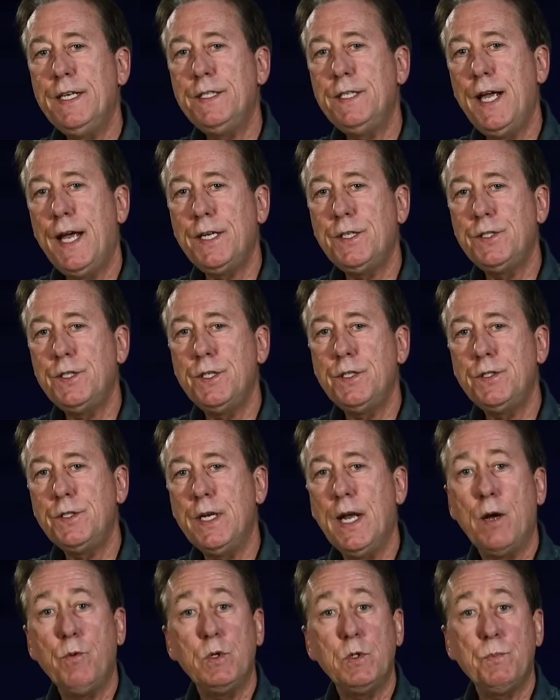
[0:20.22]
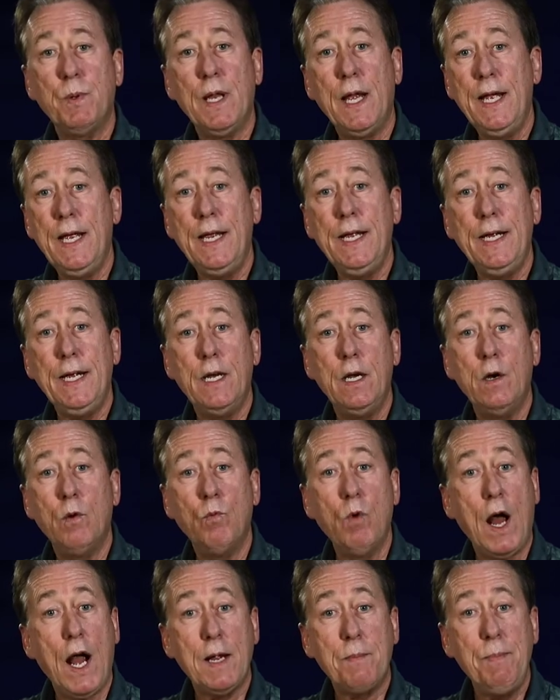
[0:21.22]
in Texas and I was playing in
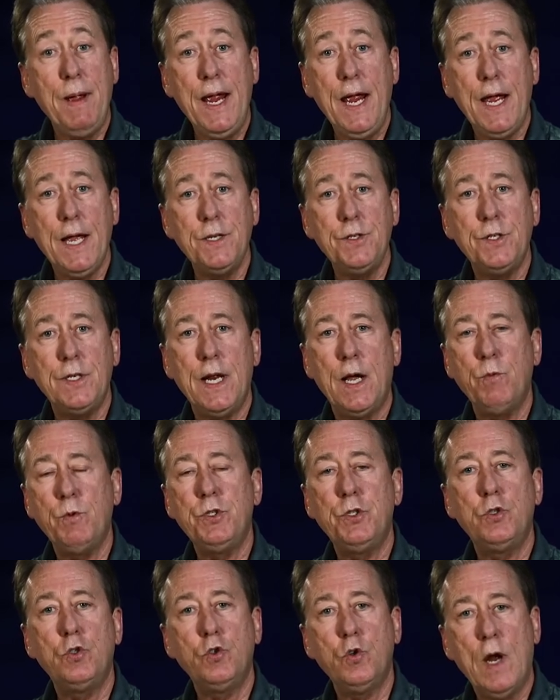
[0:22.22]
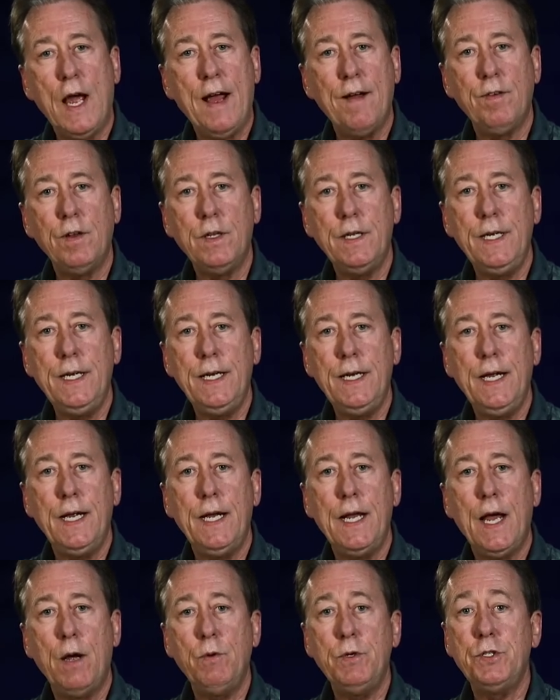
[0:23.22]
rock bands and I was traveling
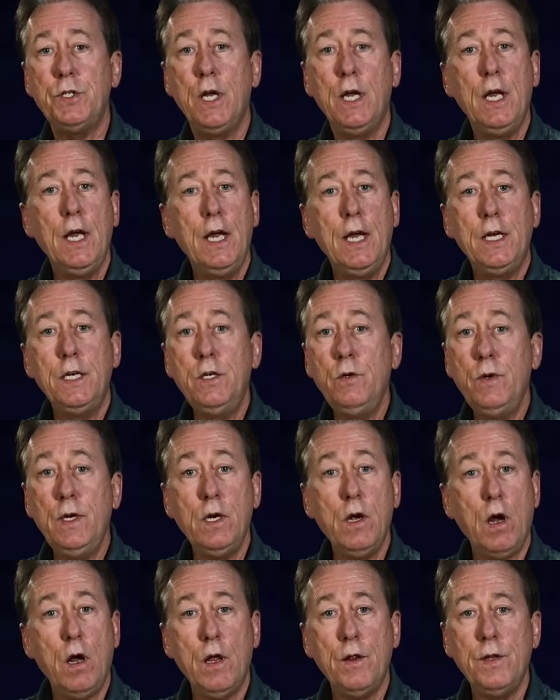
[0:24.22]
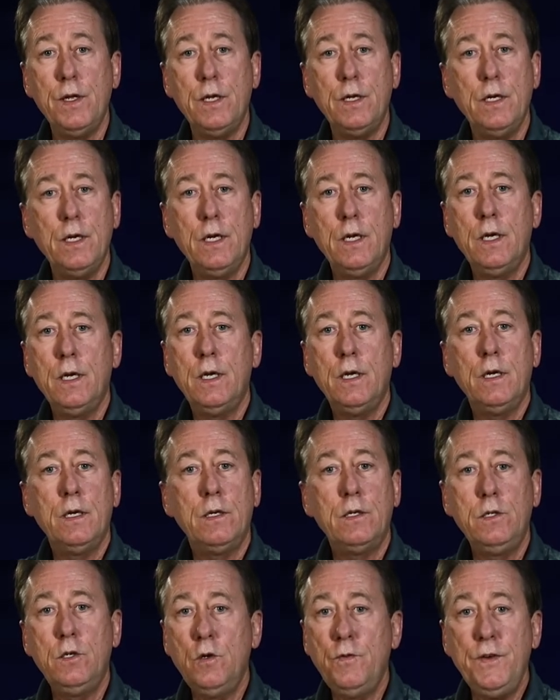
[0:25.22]
and I was doing all the
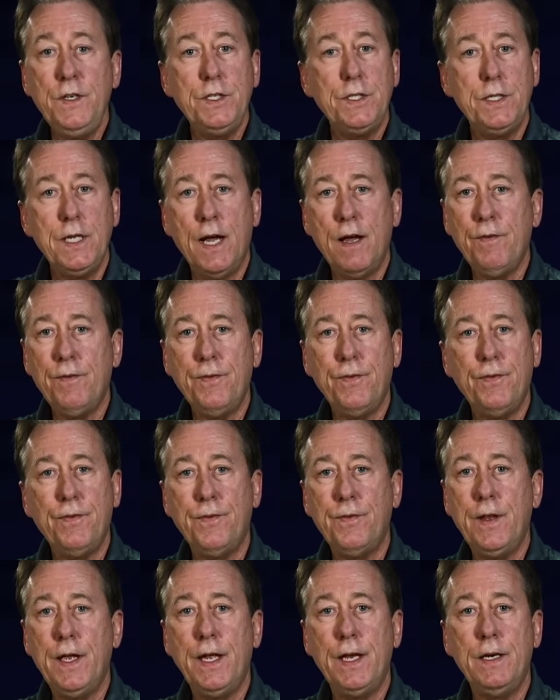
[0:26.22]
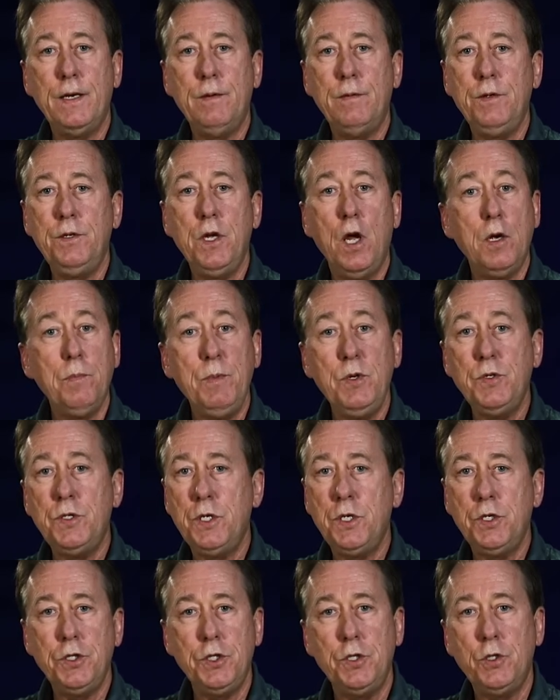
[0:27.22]
goofy stuff that young
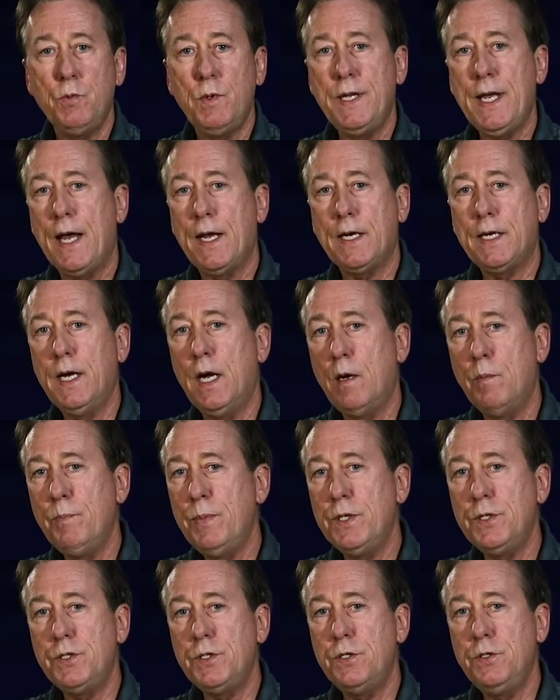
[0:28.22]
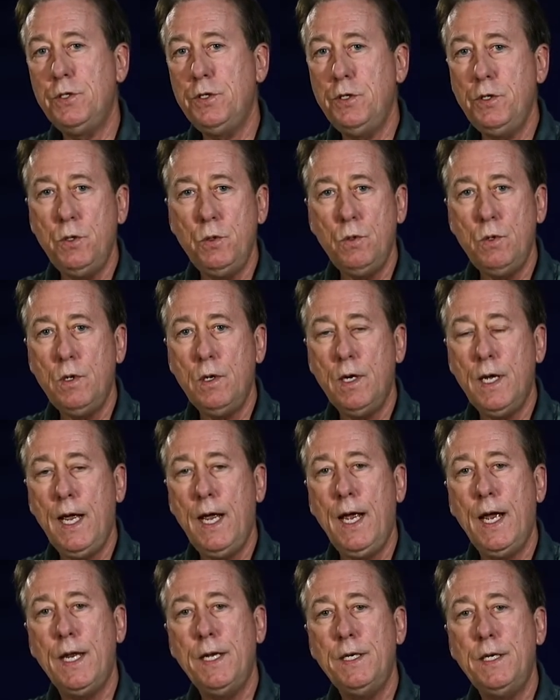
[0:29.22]
musicians without a compass do
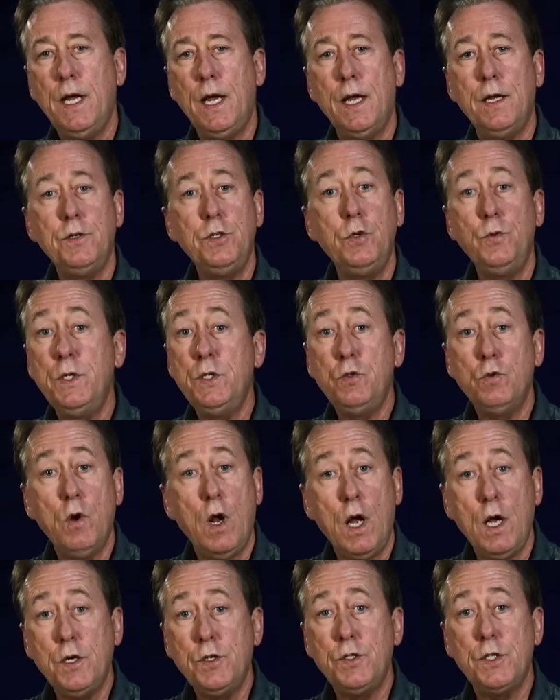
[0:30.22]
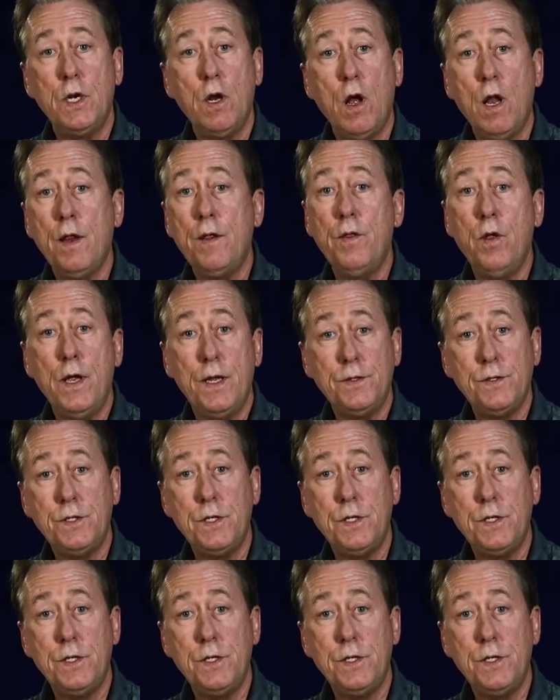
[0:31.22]
and uh, doing drugs and all of that